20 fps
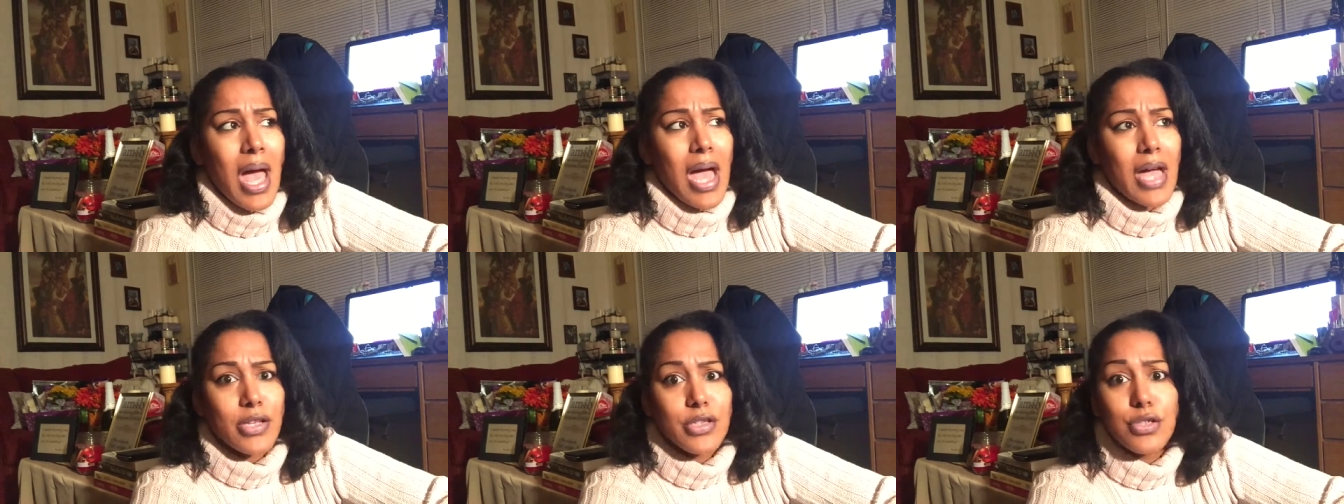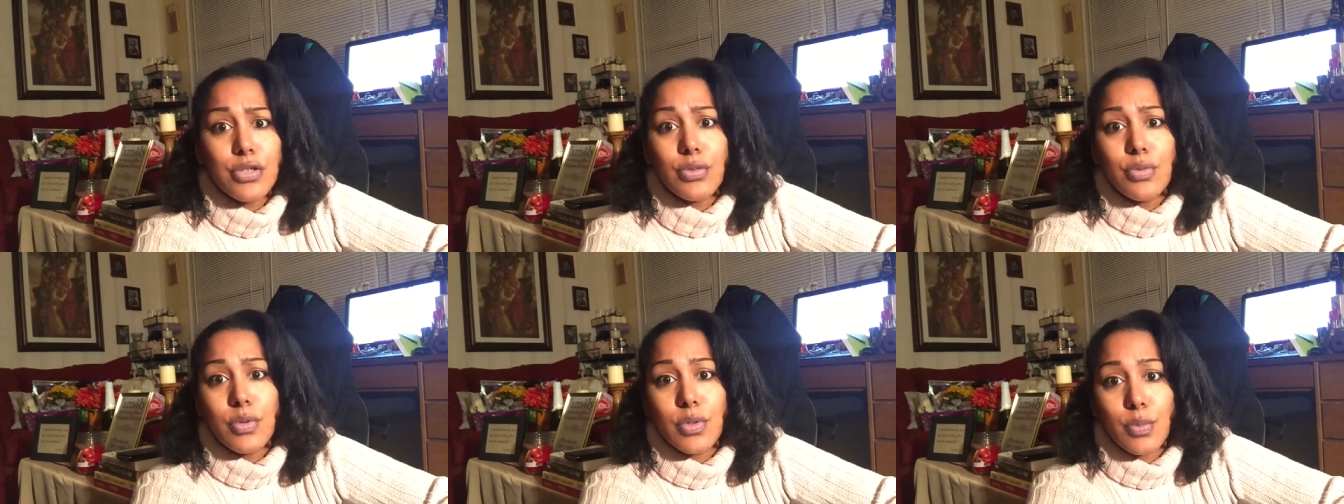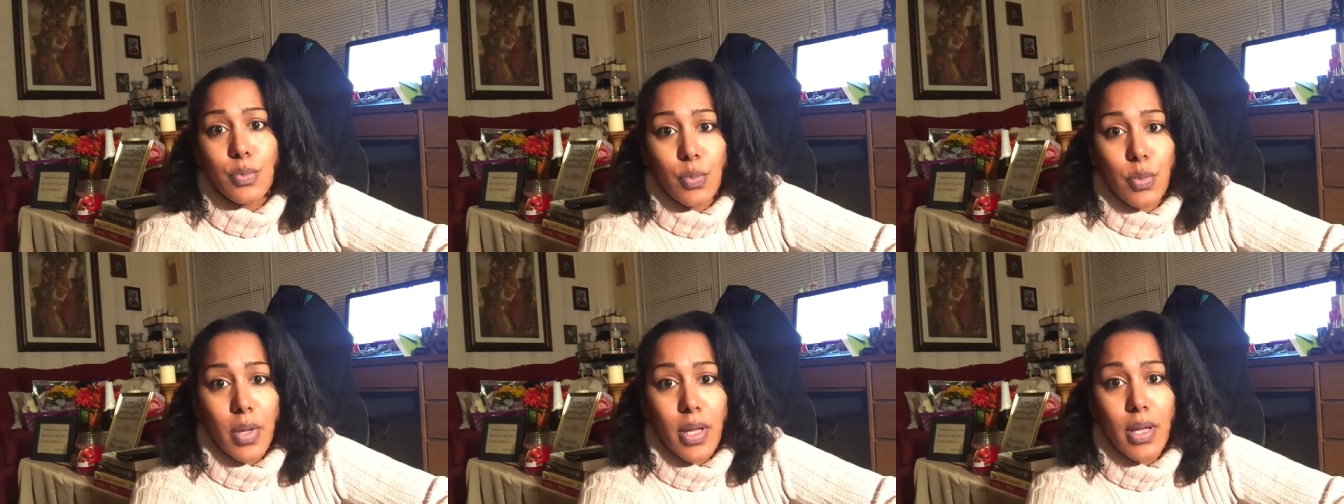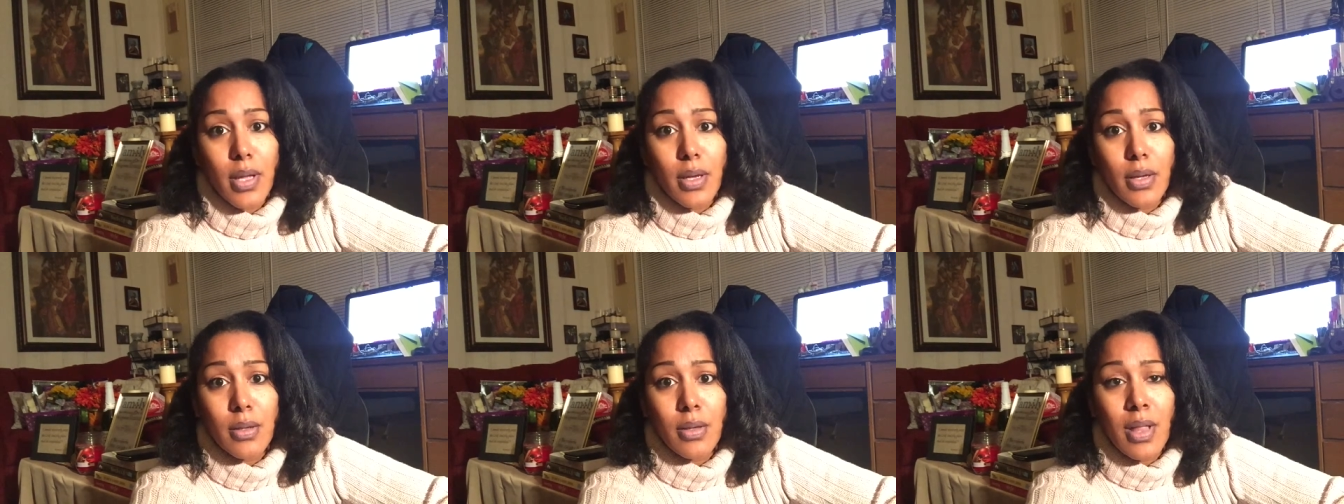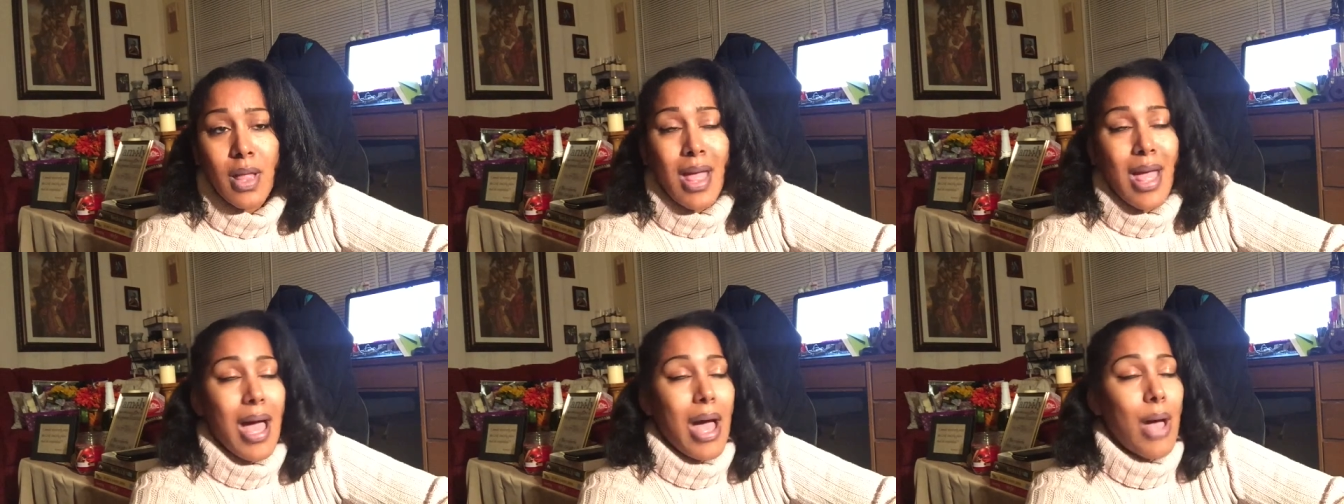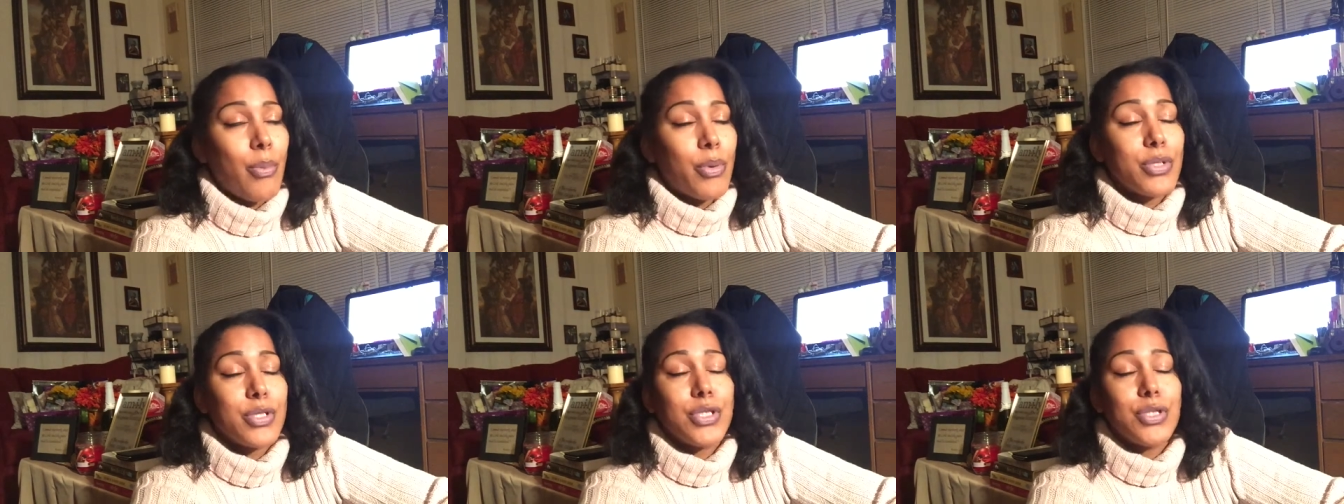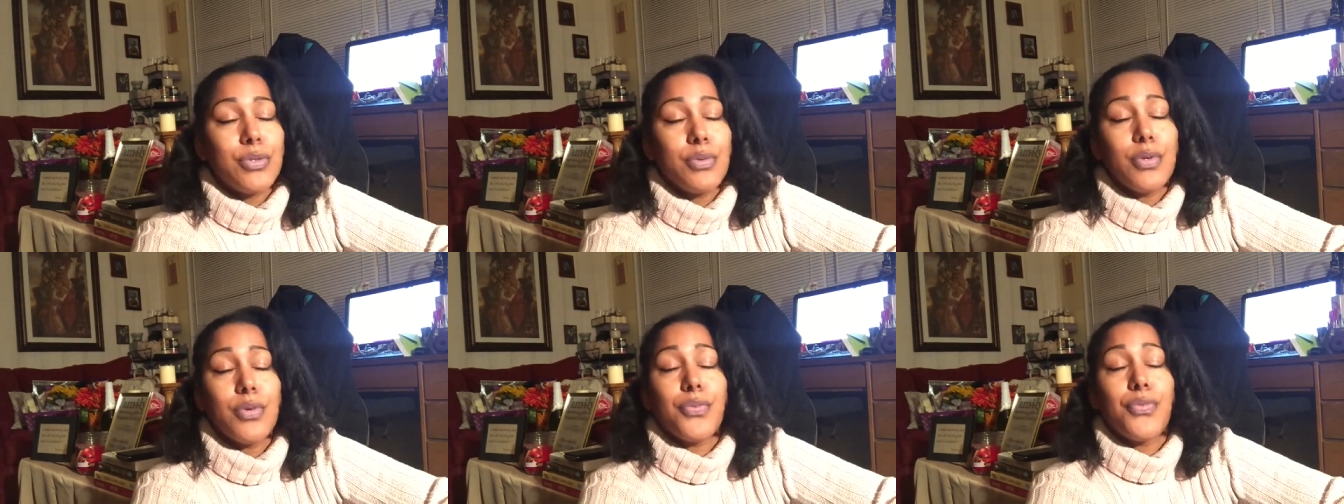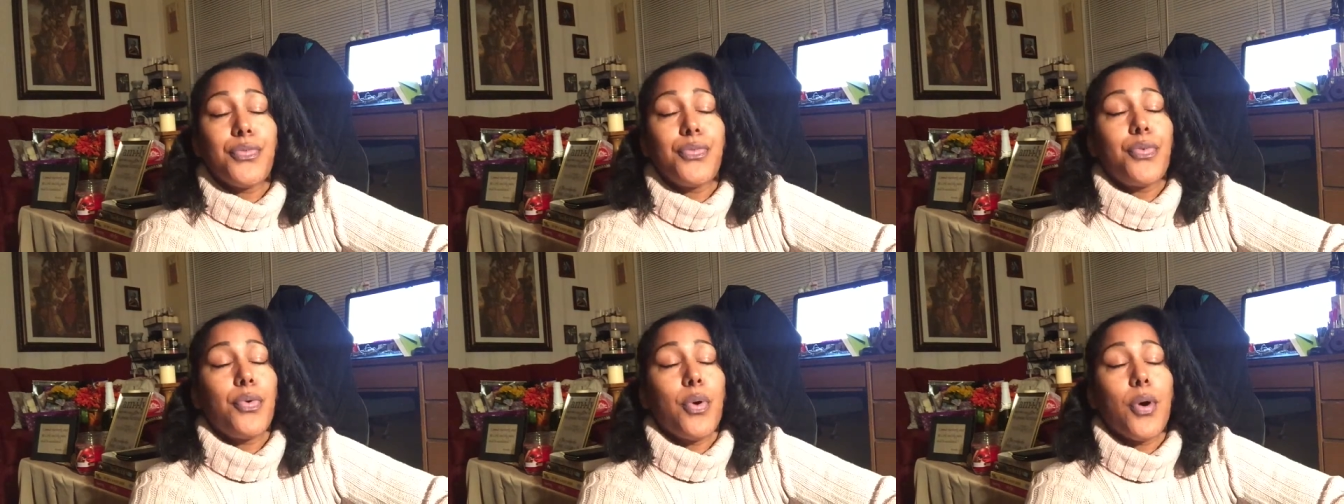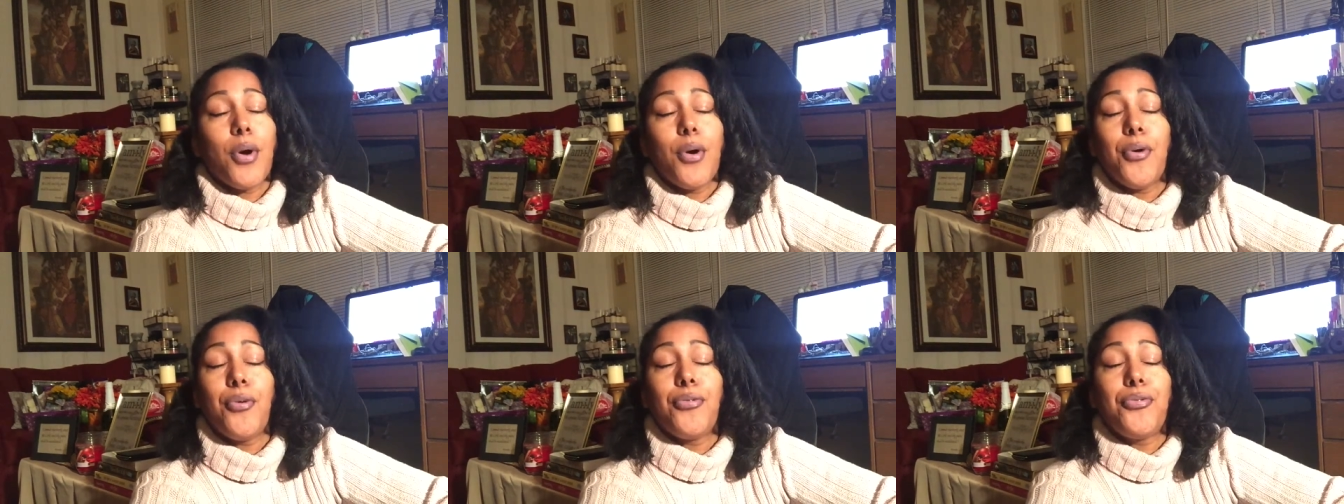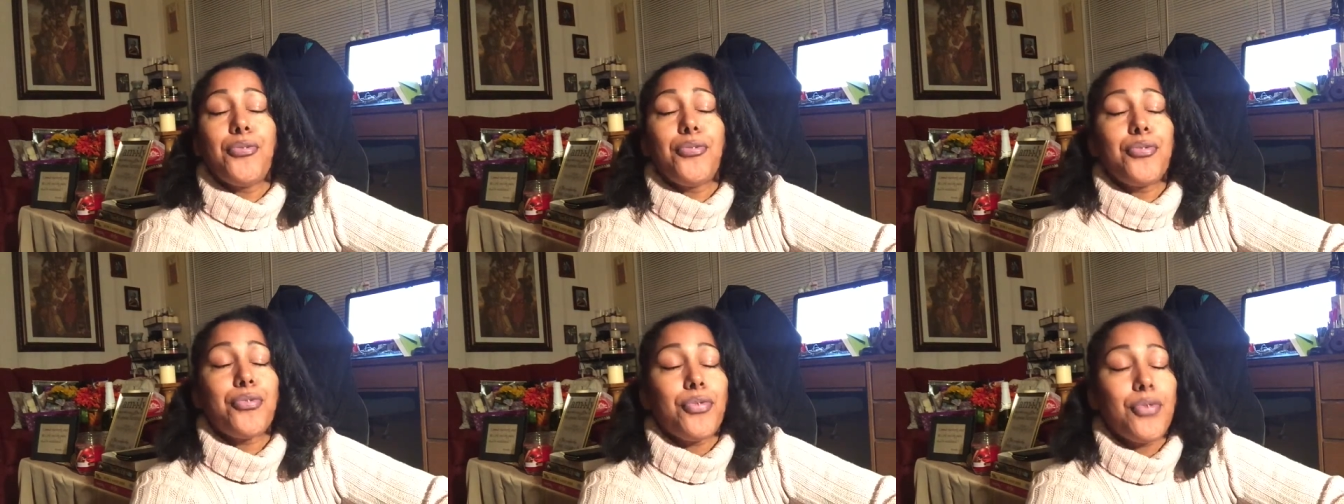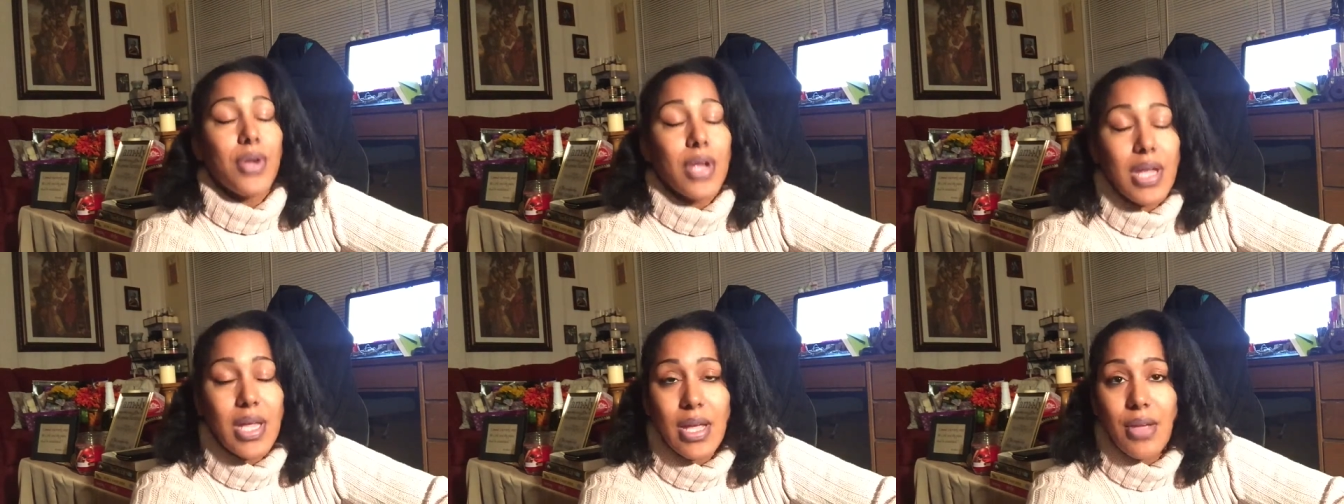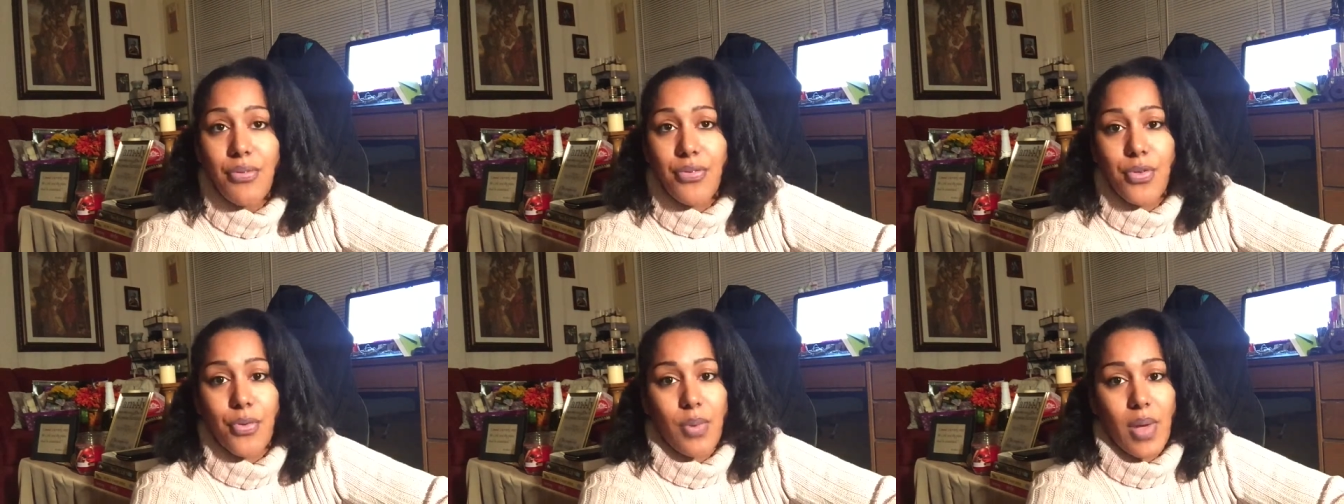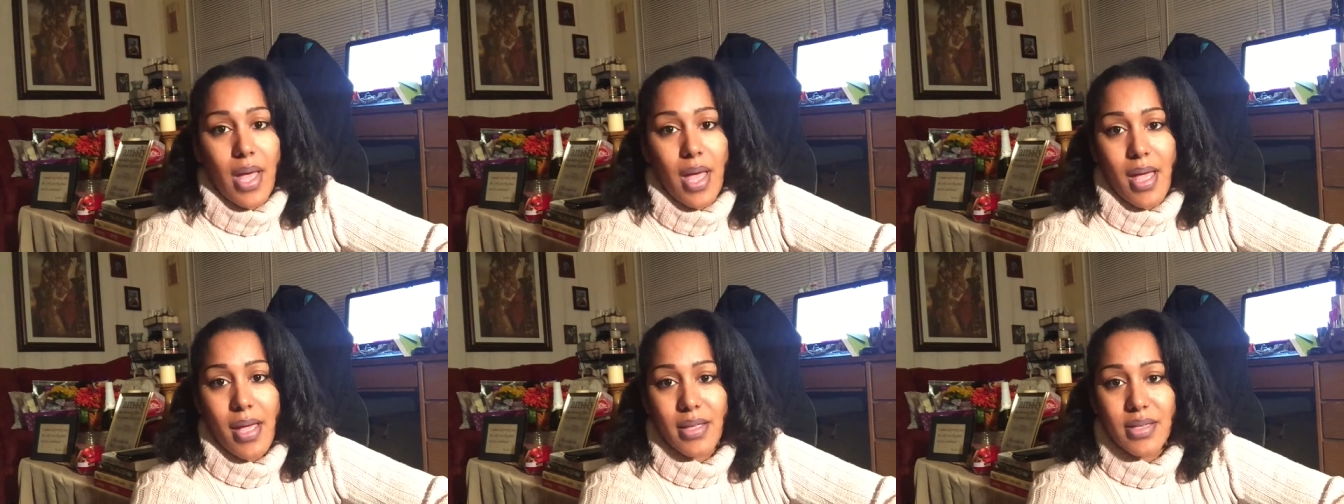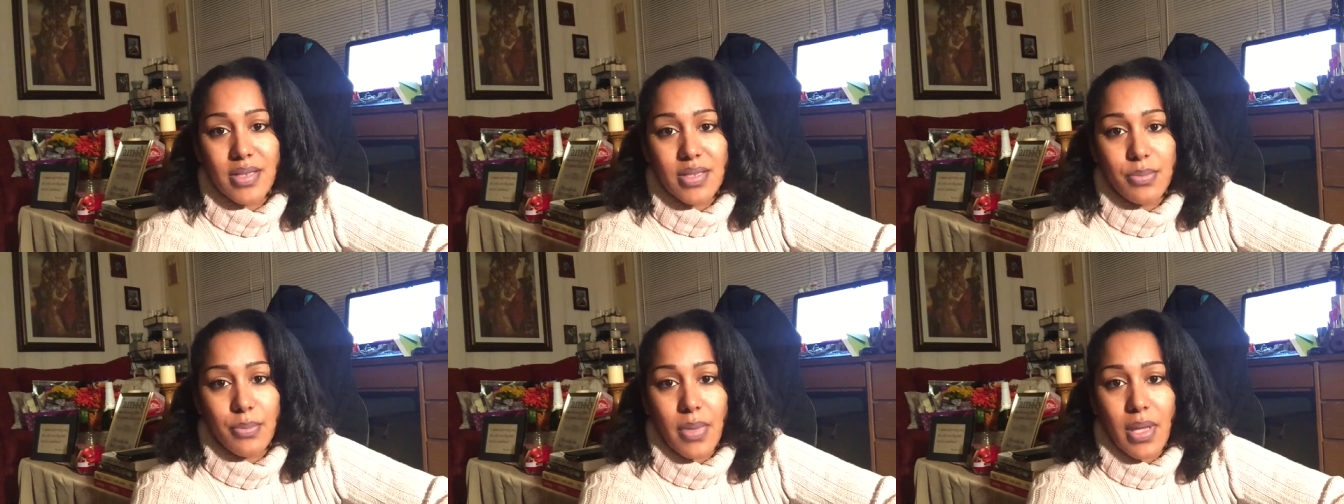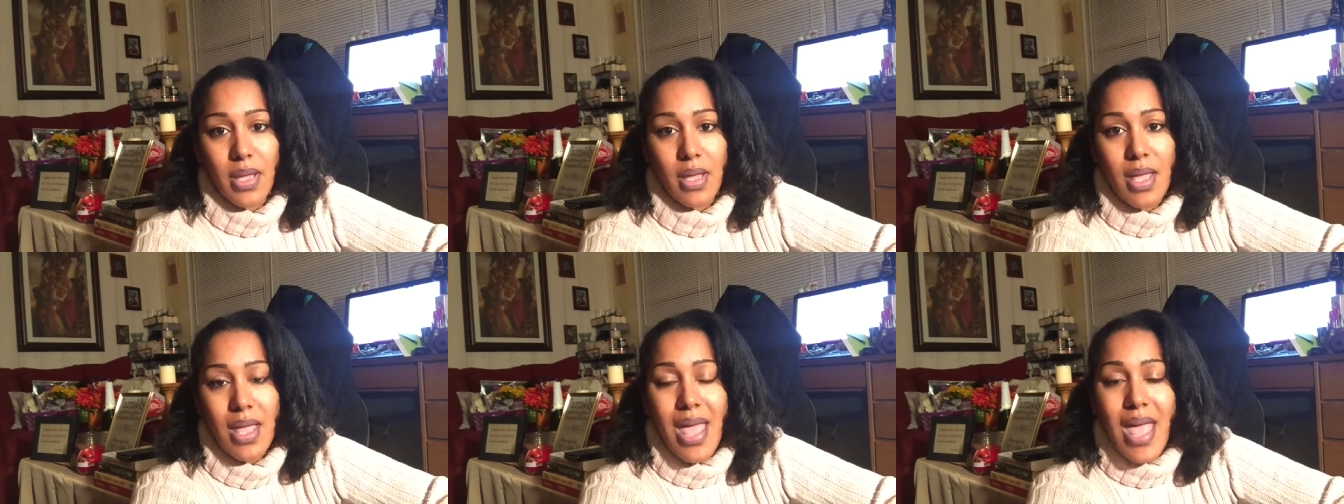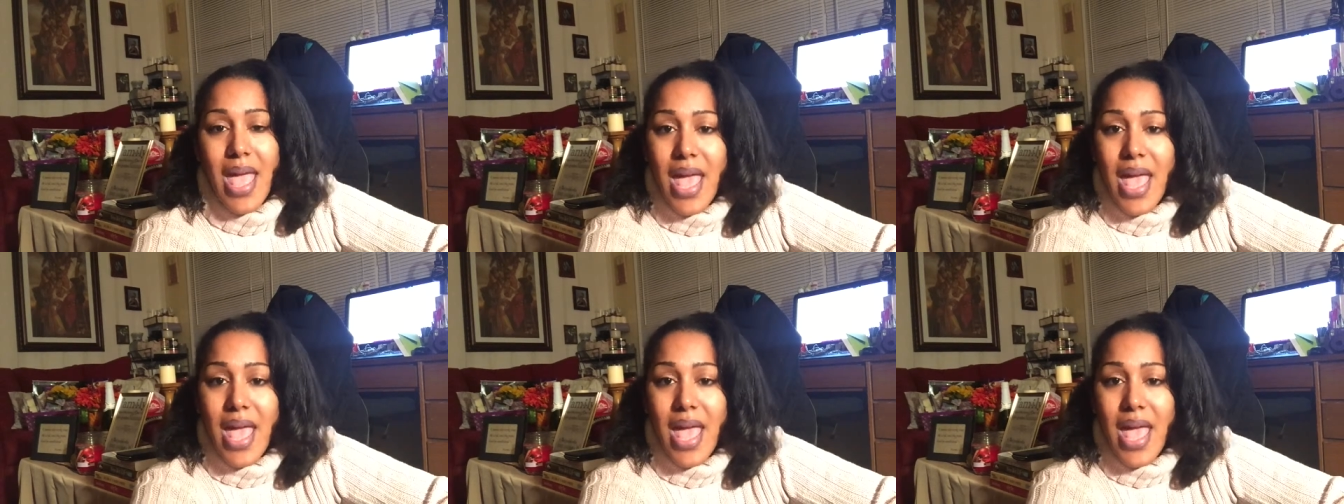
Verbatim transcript: I do it well. I would do it for free if you ask me.